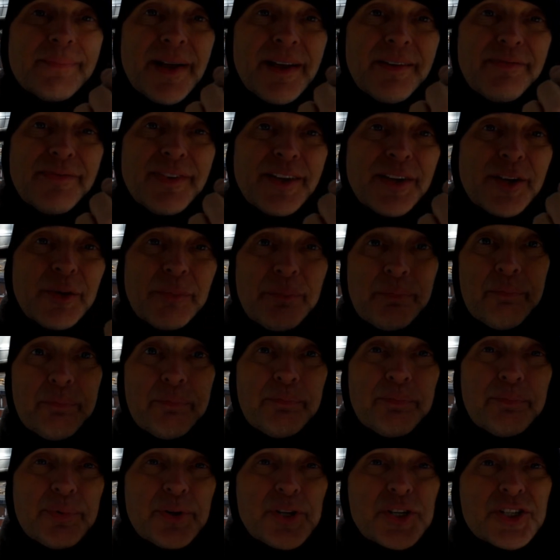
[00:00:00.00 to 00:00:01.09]
my finger
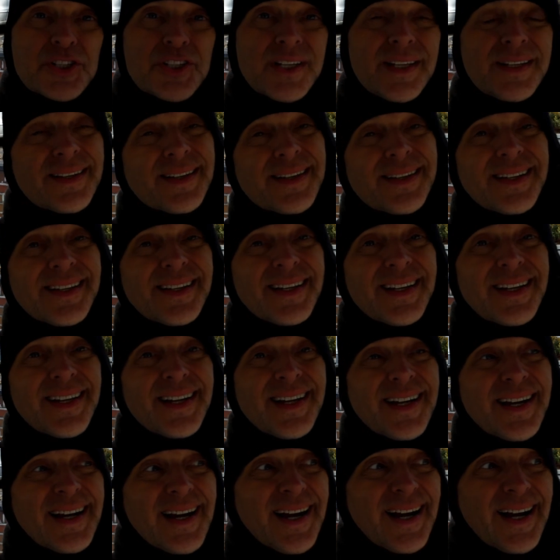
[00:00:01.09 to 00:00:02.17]
pushed it
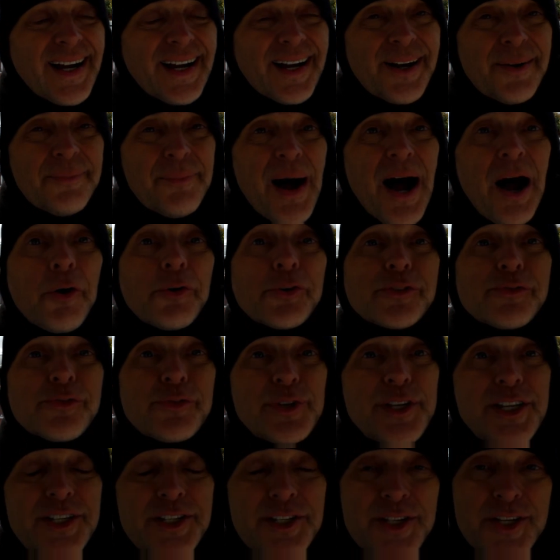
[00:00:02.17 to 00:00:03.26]
um, out
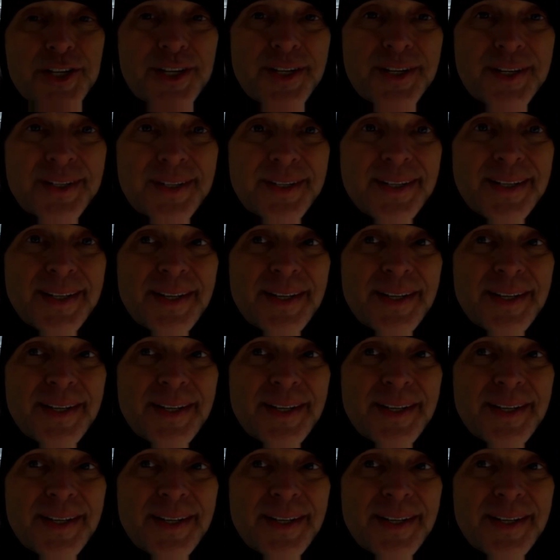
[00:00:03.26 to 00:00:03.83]
of reach.